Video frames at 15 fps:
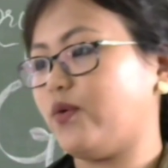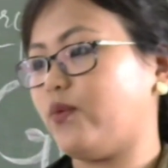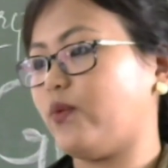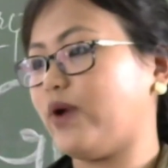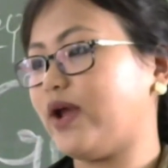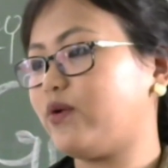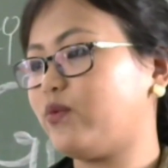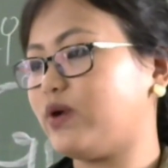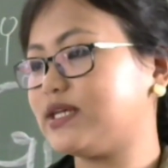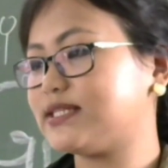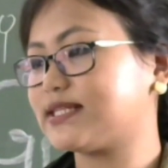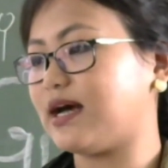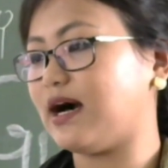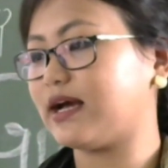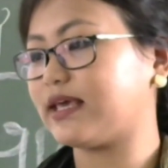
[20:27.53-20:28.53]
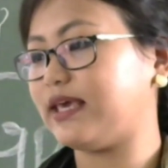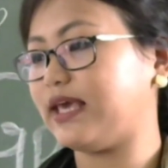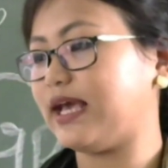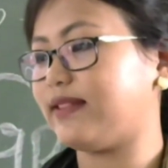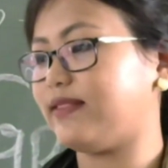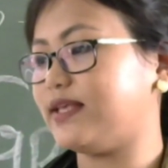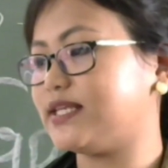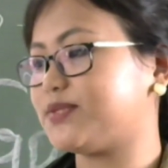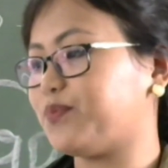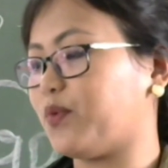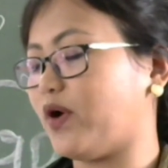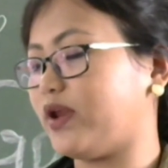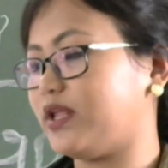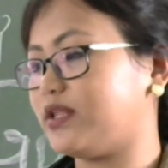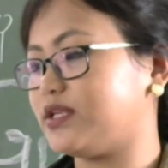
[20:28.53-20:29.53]
Where was KAKI at this
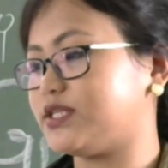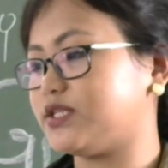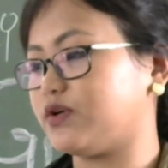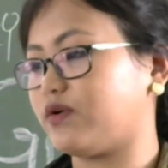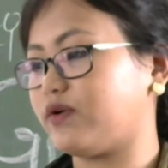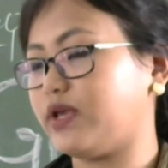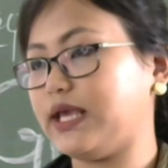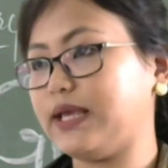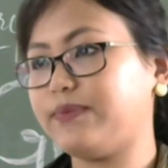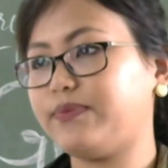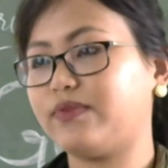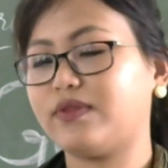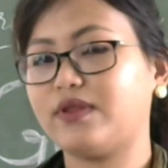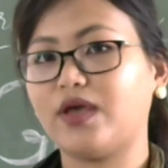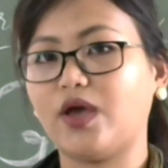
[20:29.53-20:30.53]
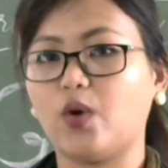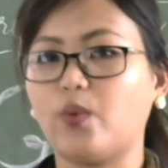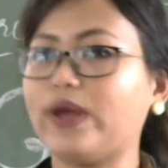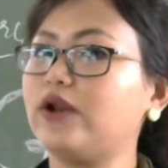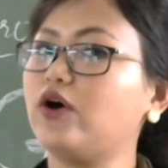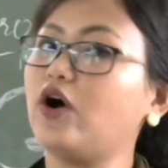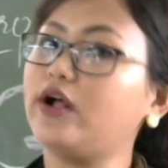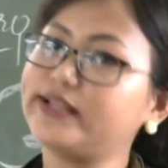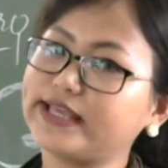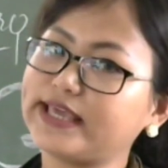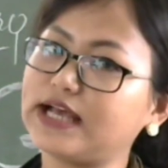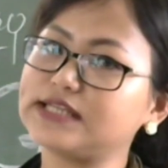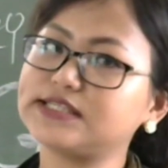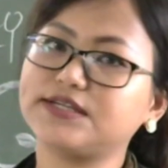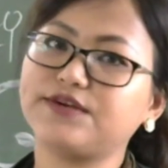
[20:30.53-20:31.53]
point in the story? When all the
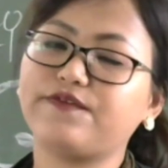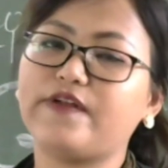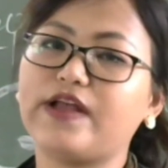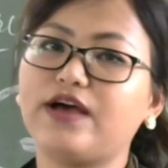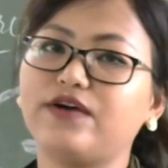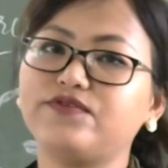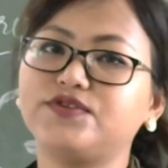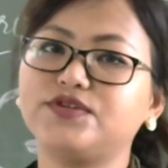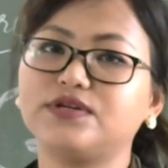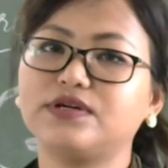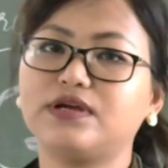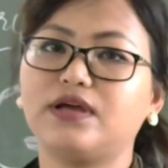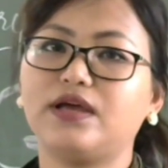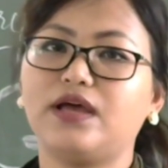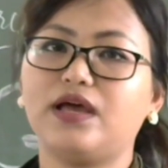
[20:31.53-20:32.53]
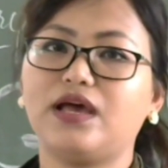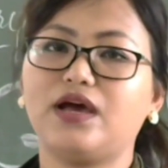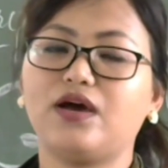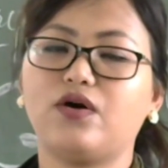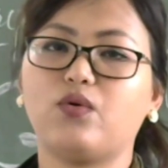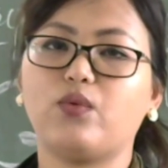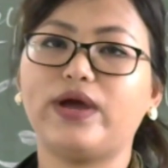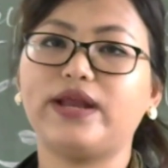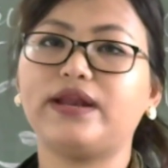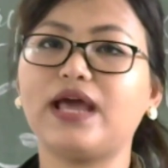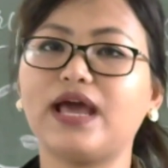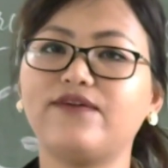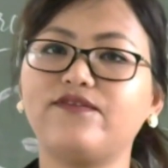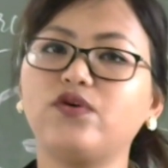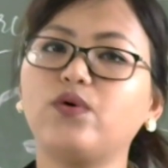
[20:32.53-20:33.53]
guests have left?
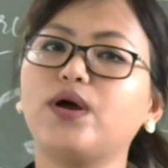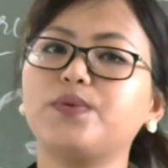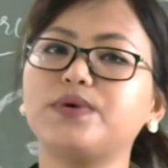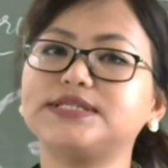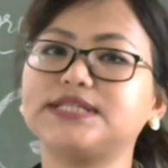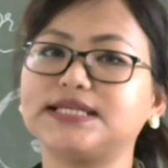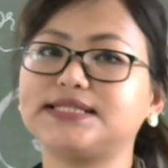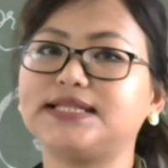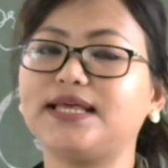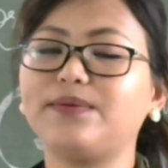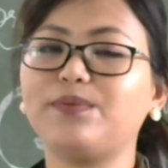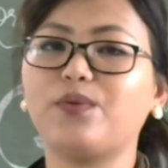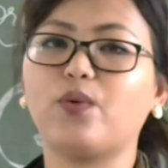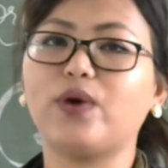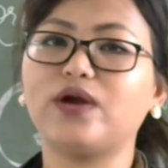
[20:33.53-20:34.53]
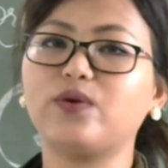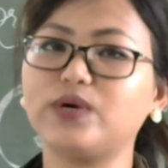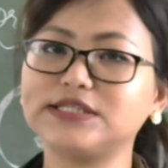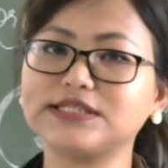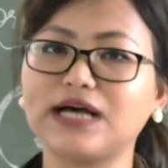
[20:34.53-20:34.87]
When everyone was asleep, where was